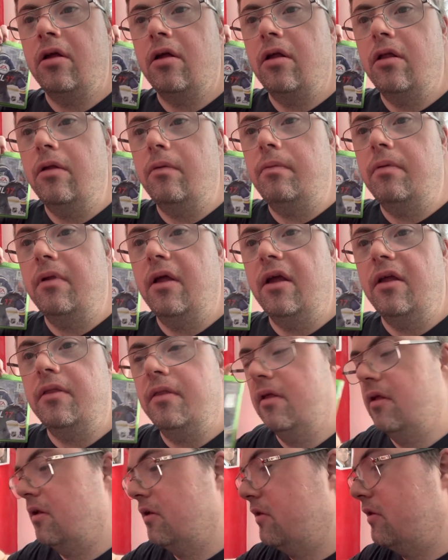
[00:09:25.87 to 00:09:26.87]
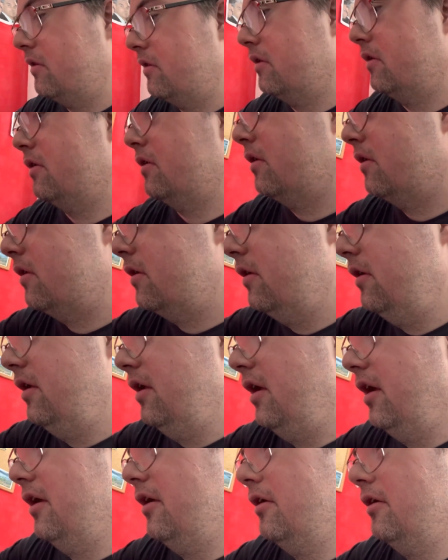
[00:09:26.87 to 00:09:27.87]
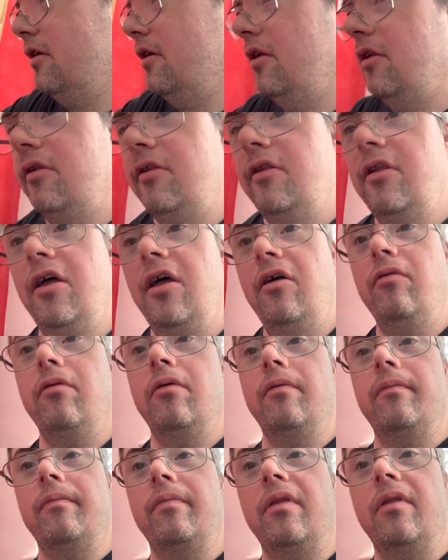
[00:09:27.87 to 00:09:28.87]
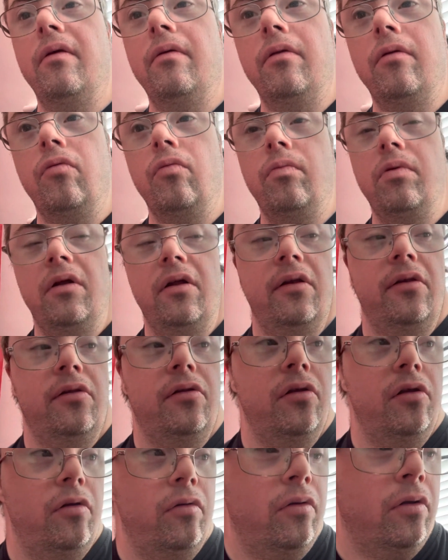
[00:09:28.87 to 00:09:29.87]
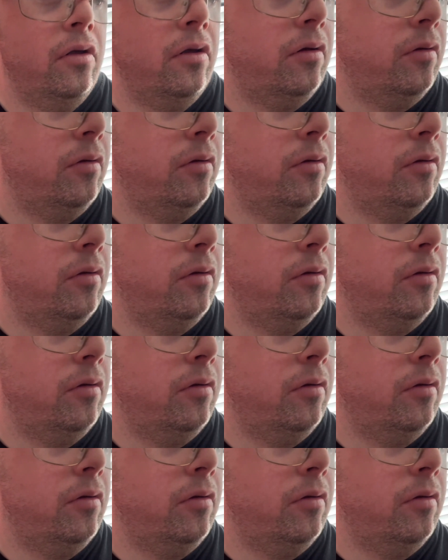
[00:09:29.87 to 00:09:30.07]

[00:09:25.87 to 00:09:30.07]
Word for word: And I played this. Yeah, yeah, so, yeah, please do.